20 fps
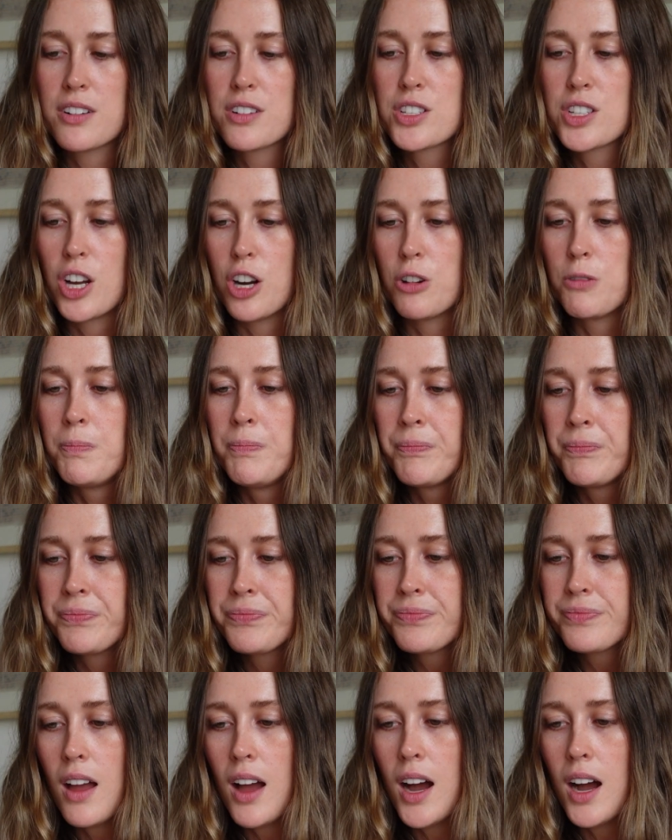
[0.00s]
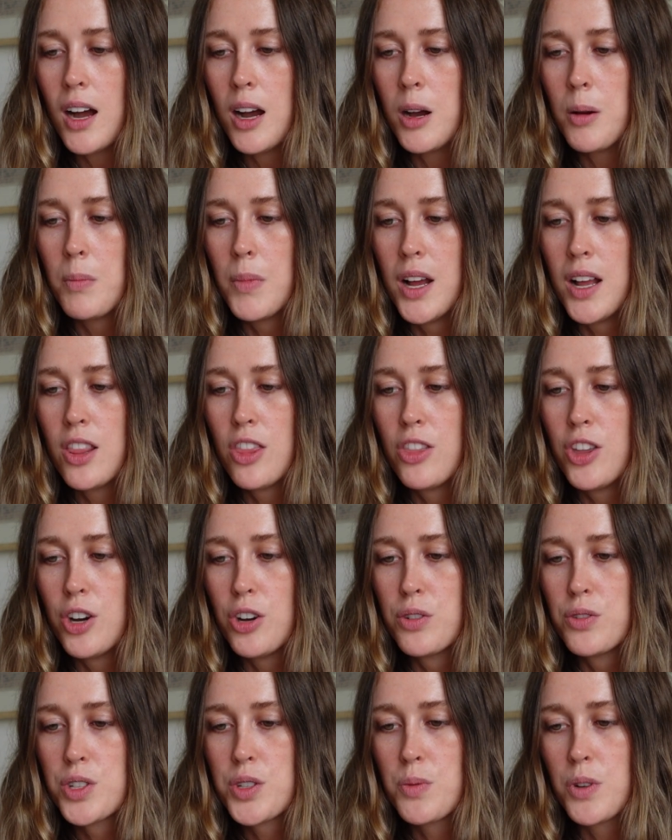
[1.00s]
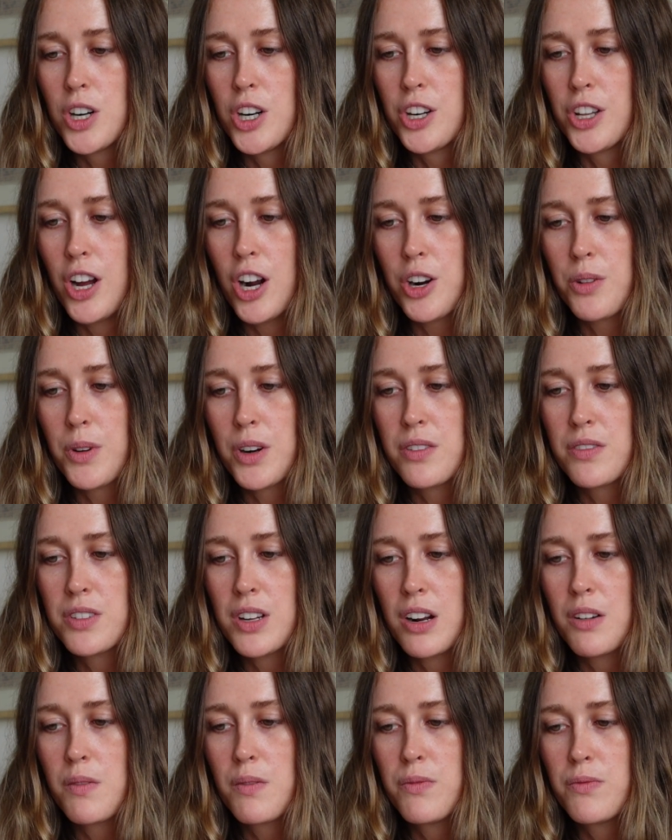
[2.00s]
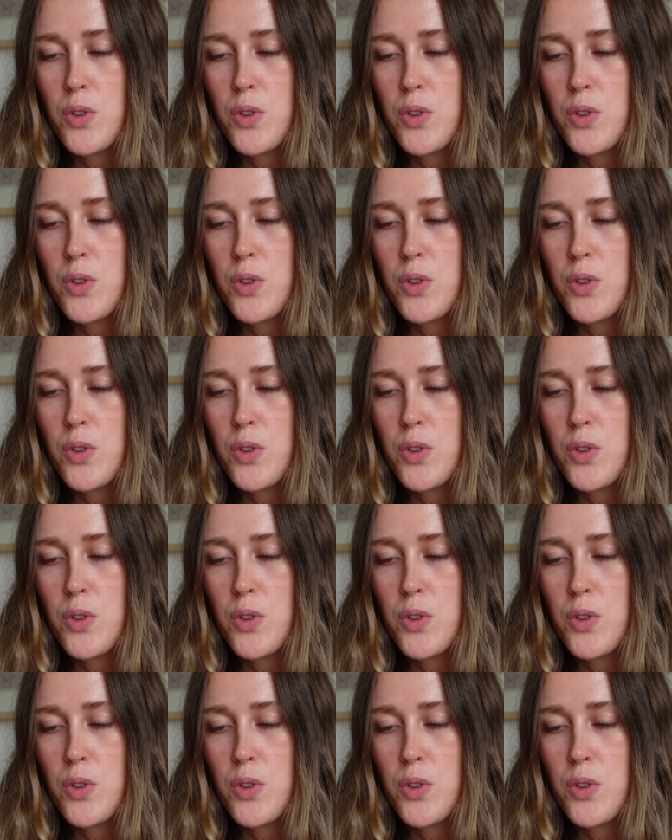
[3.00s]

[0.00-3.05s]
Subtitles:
So the hardware was around